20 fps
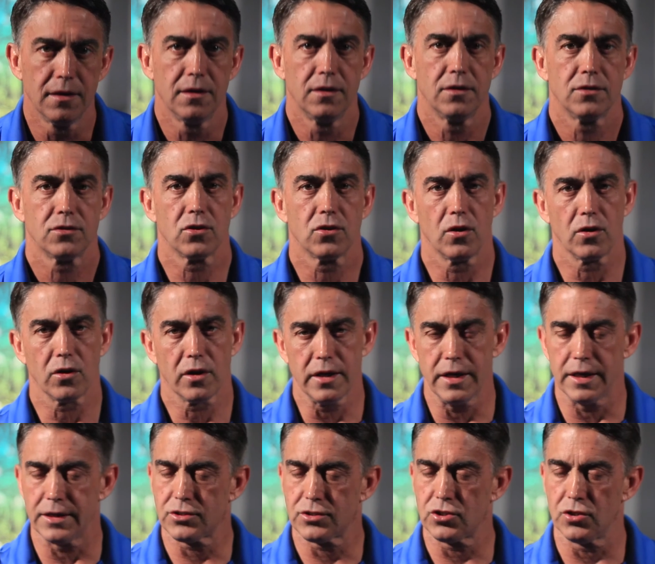So
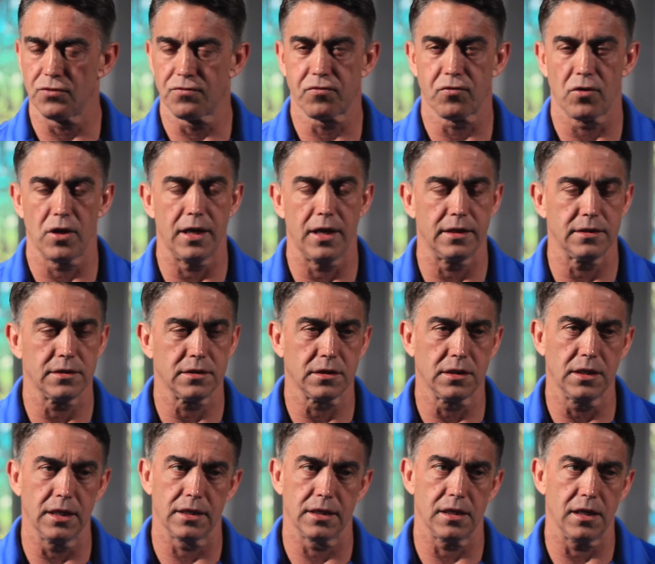get your friends,
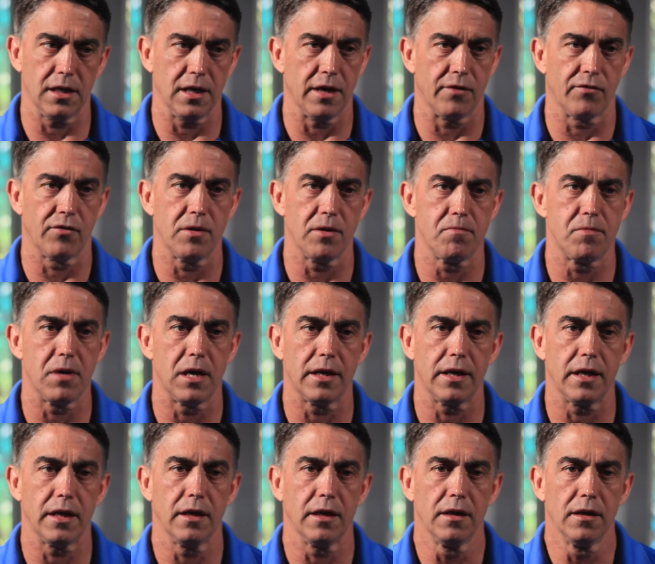get
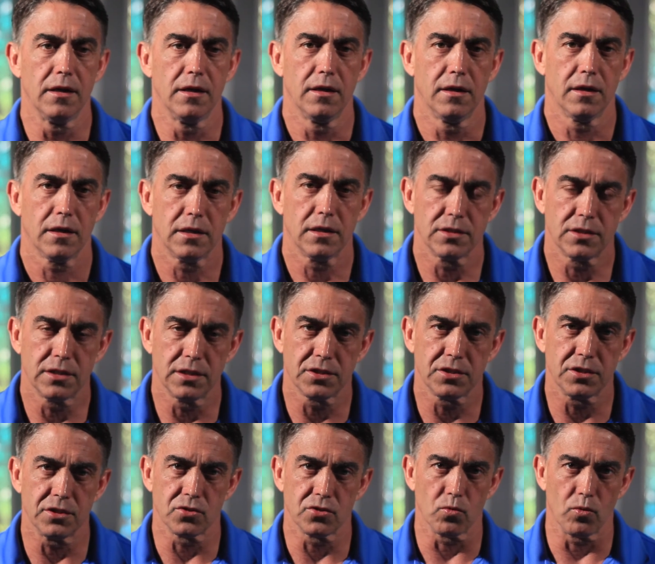everybody, because this
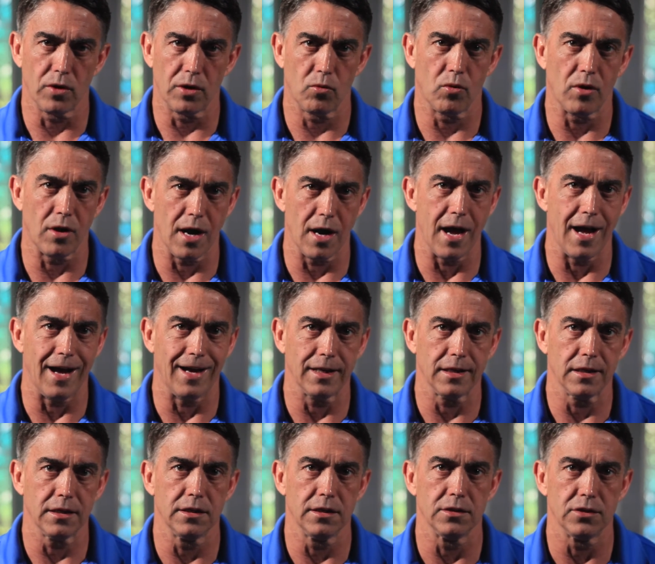is where we're at
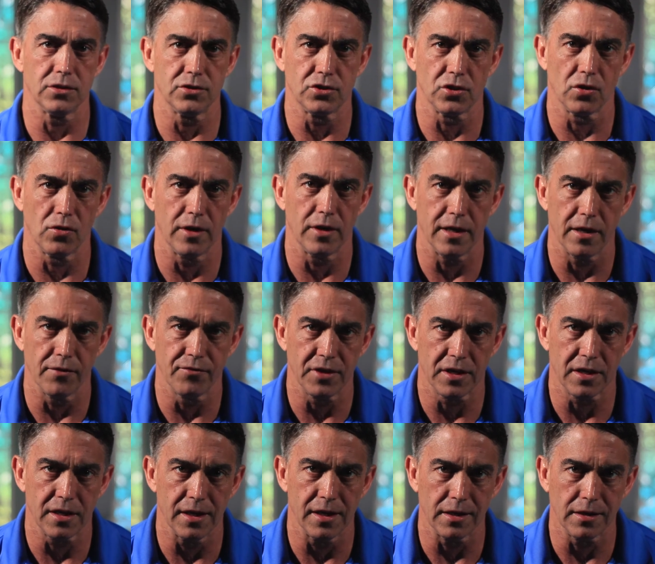in the journey of the
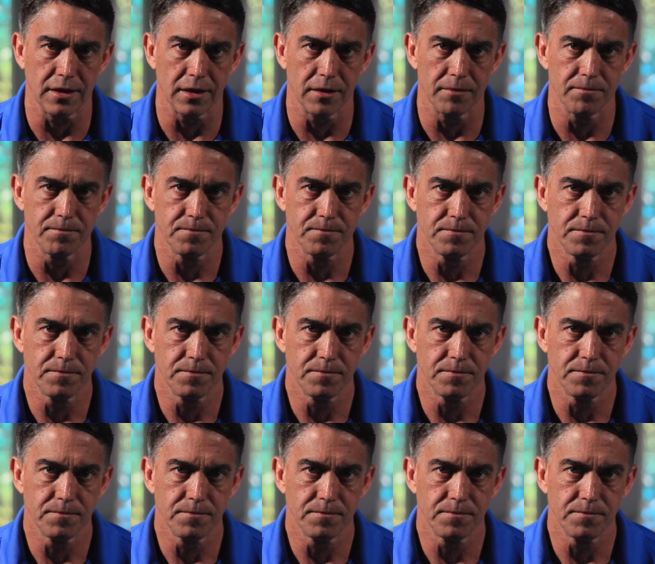kingdom.